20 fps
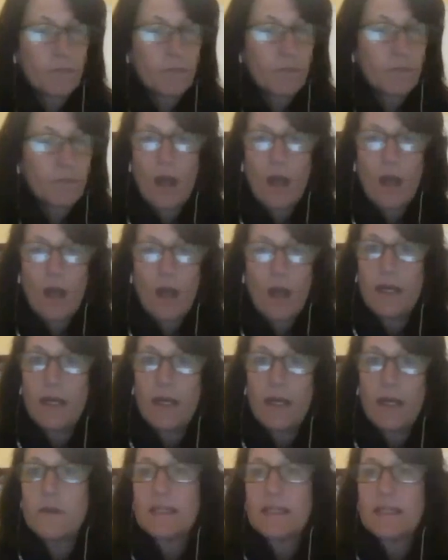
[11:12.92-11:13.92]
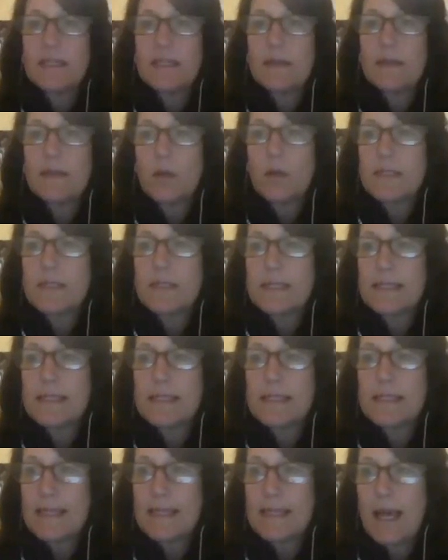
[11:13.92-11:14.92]
I'm going to give you some words to
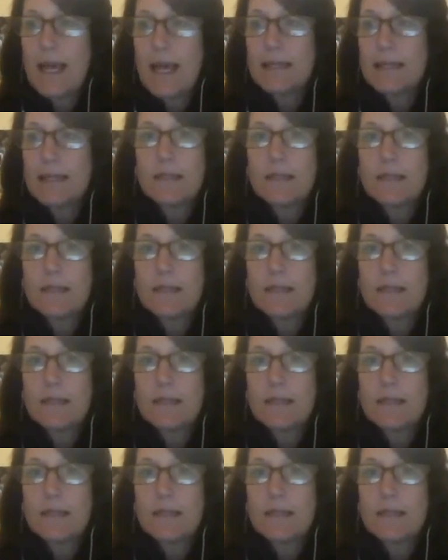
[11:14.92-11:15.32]
say.